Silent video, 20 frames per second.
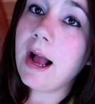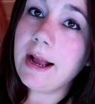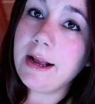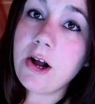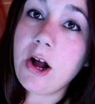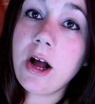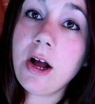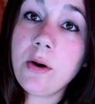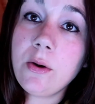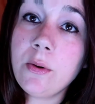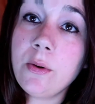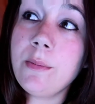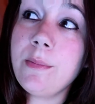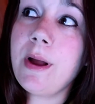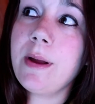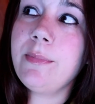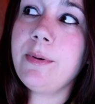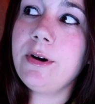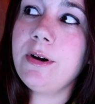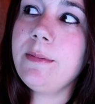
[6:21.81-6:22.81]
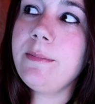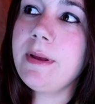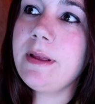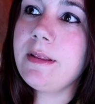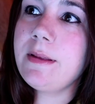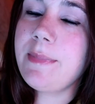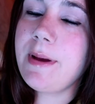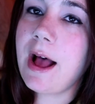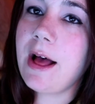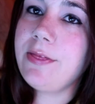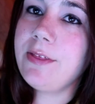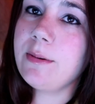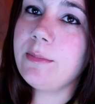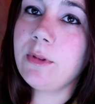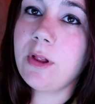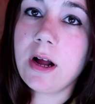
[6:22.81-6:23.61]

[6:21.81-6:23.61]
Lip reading: I got home, I put him in the bathroom,